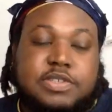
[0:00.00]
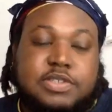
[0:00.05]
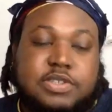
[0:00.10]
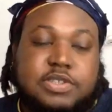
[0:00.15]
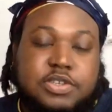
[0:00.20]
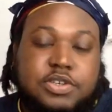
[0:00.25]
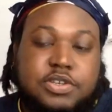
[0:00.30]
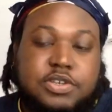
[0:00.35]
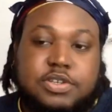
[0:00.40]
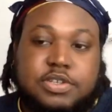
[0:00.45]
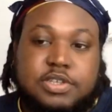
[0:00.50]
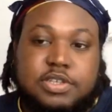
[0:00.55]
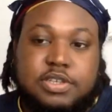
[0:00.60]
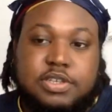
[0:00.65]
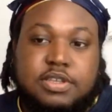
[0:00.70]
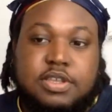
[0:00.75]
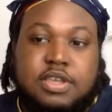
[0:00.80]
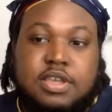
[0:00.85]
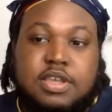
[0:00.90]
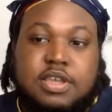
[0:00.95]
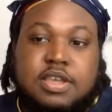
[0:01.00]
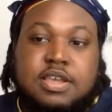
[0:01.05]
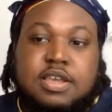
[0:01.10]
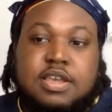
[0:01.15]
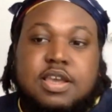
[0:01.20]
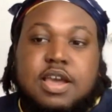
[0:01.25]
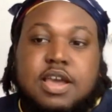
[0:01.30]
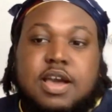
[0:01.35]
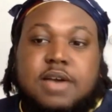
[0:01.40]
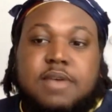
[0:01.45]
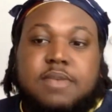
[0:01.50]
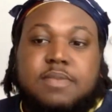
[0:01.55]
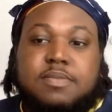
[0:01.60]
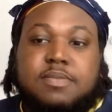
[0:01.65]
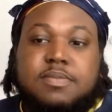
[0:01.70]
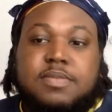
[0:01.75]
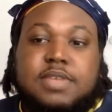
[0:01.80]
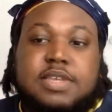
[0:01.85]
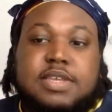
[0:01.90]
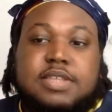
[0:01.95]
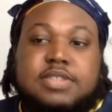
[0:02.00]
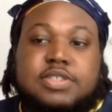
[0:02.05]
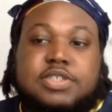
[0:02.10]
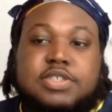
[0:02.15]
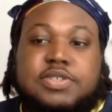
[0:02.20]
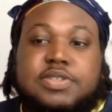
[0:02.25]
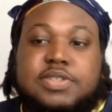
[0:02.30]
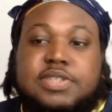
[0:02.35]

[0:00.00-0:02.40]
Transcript: insecurity. So